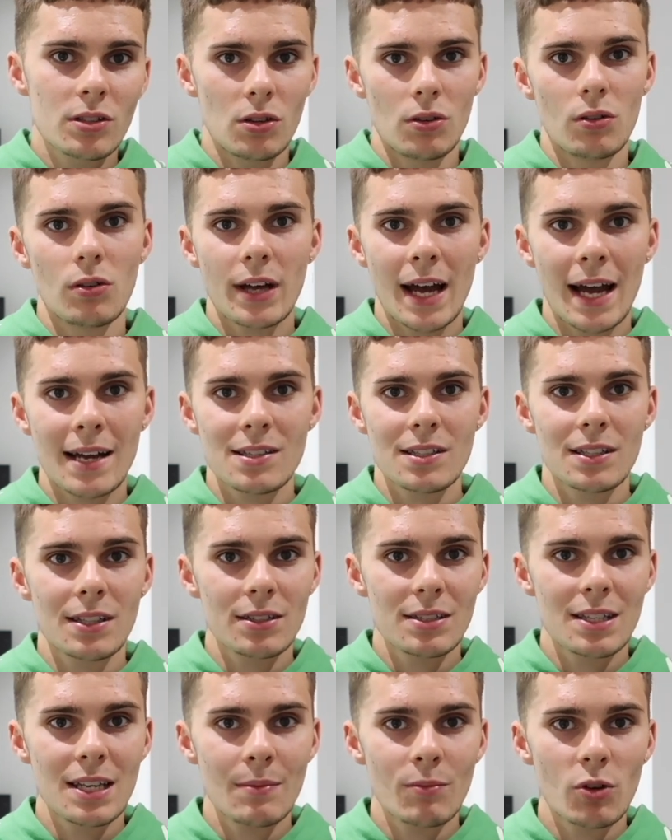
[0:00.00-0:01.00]
or cancelling a
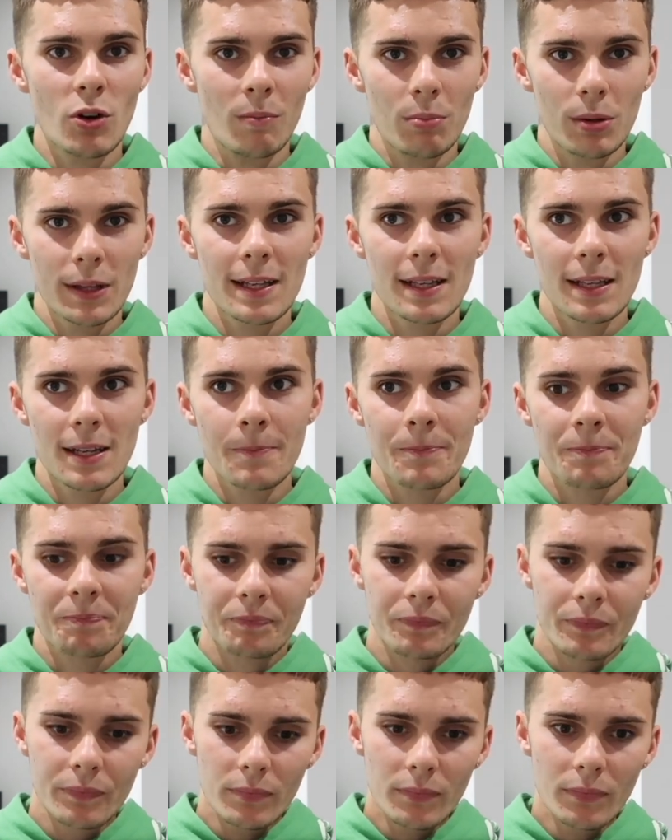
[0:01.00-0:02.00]
team completely.
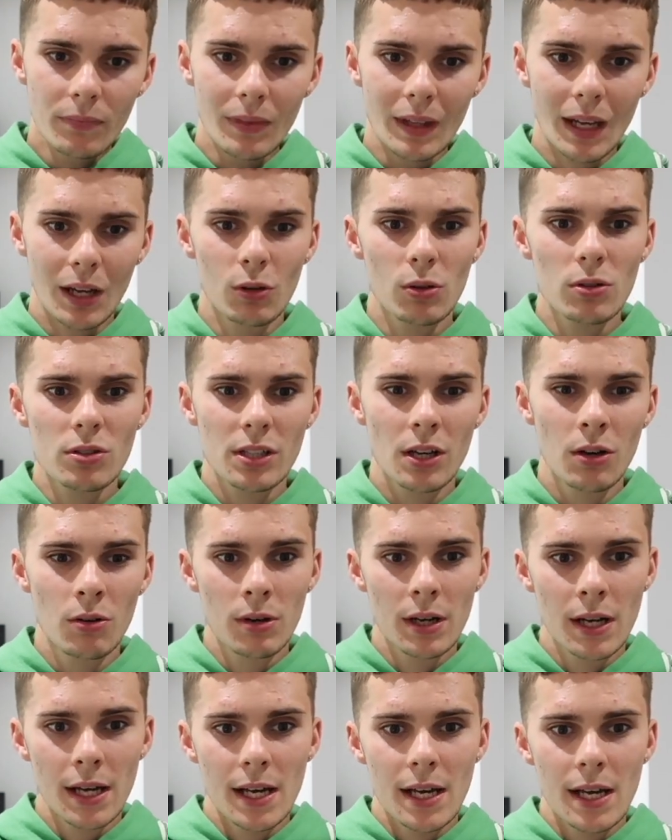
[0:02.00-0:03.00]
And
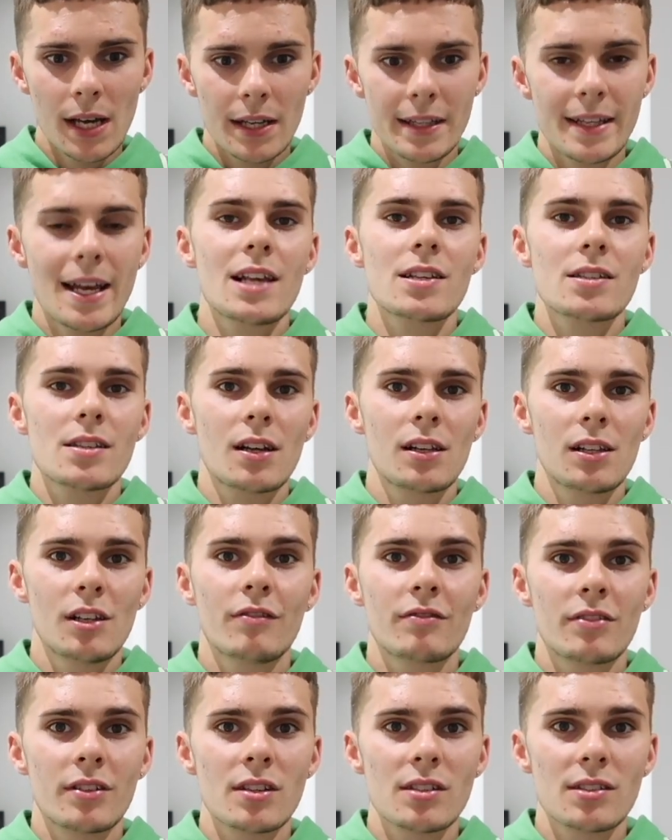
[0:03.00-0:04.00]
also, yes, the
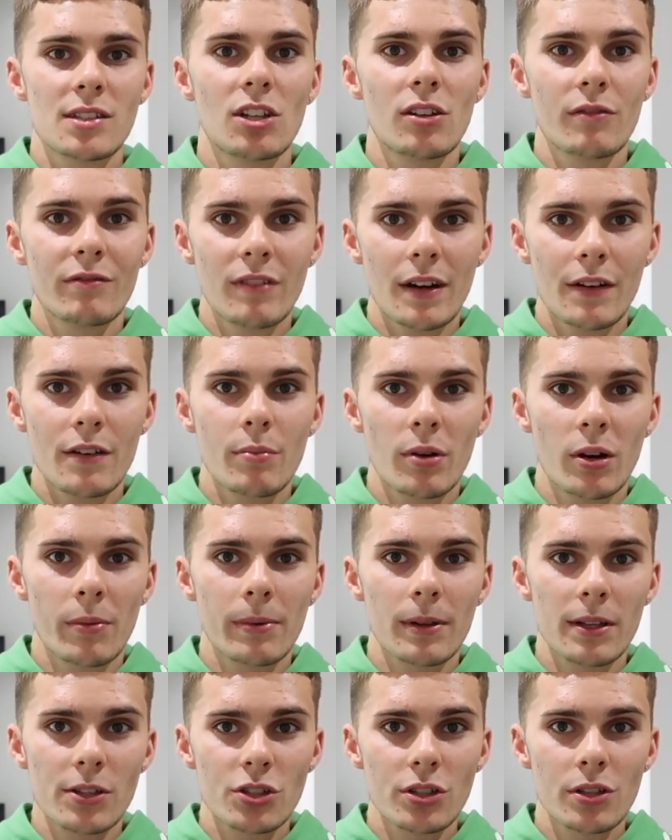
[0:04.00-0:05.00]
Clifton is still a very
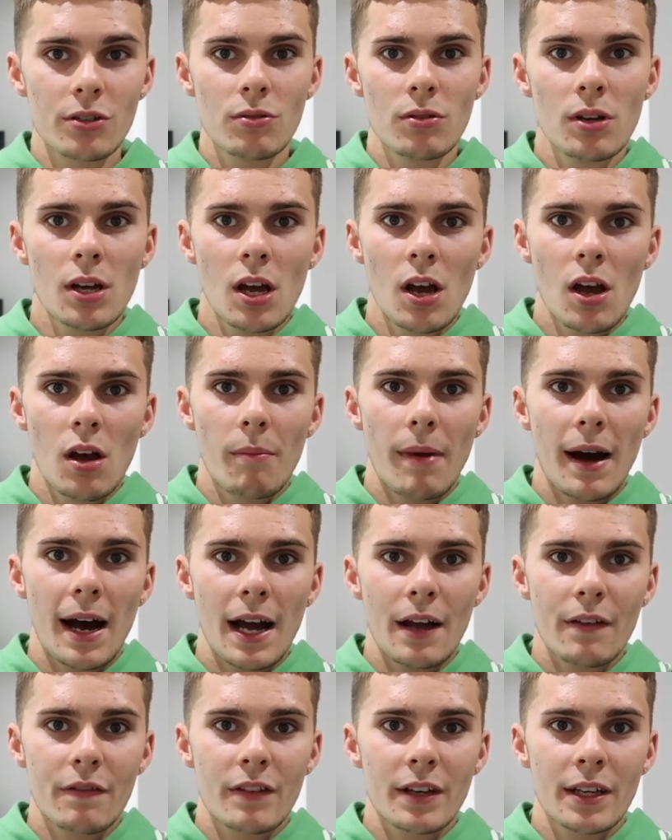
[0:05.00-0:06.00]
popular shoe, but
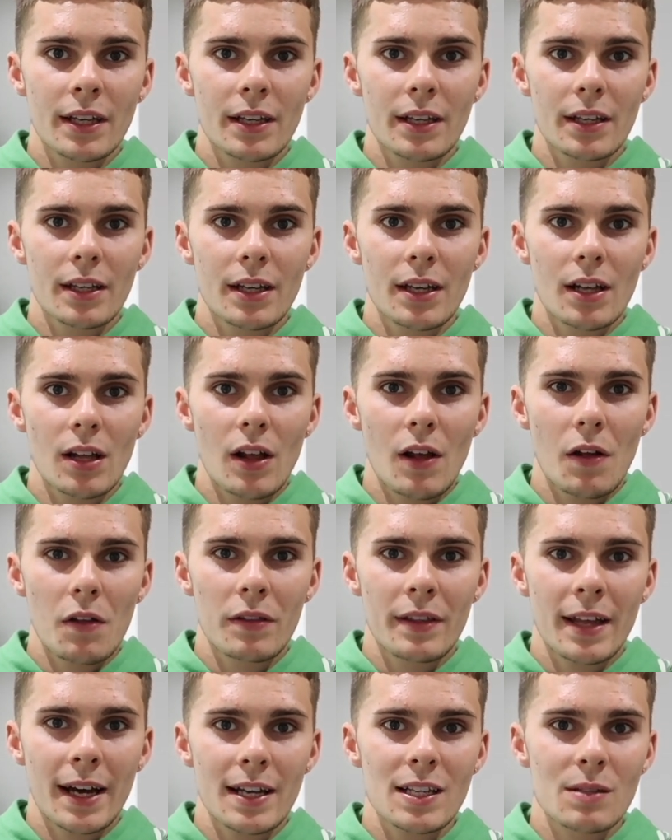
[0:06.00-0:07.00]
I think
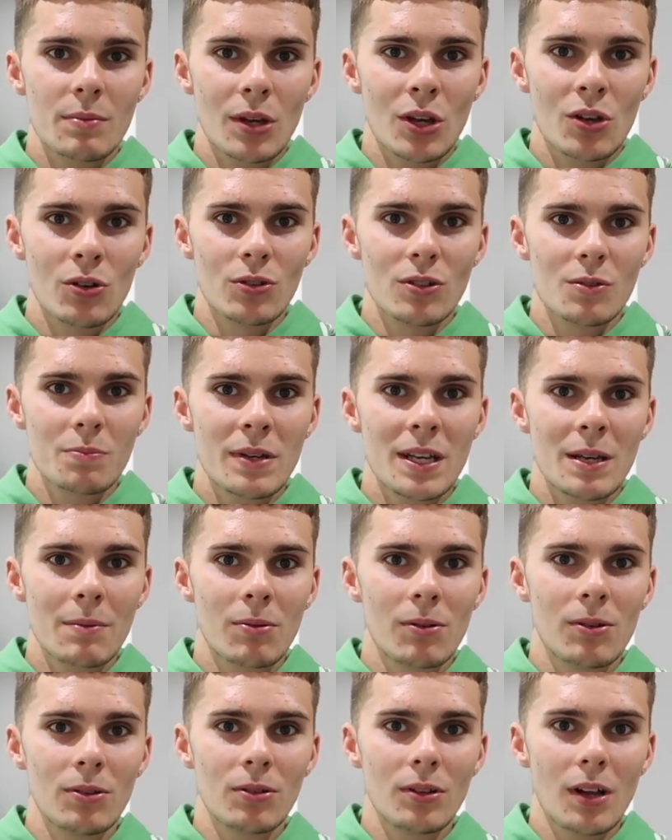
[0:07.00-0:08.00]
that is because
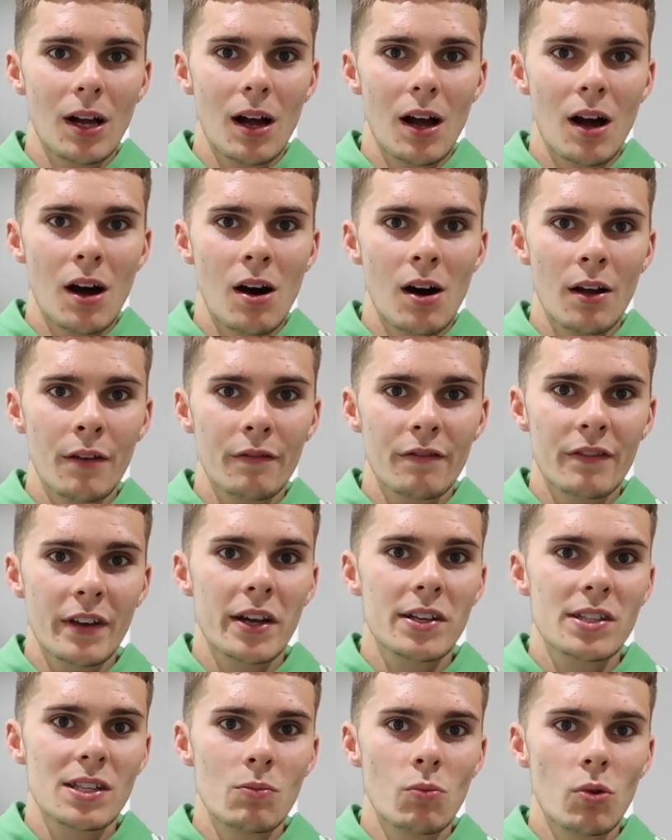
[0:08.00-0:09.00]
people aren't
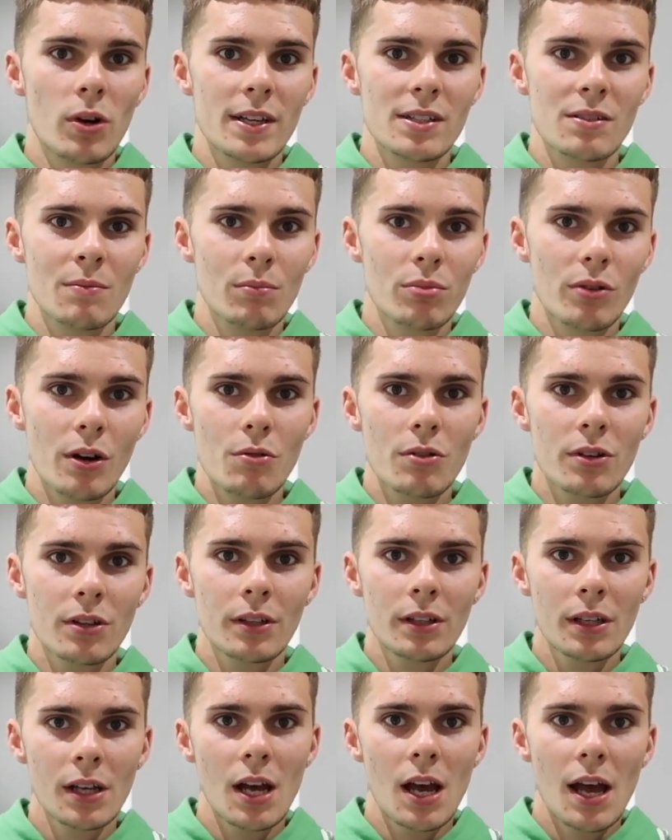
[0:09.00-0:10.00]
fixing what isn't broken.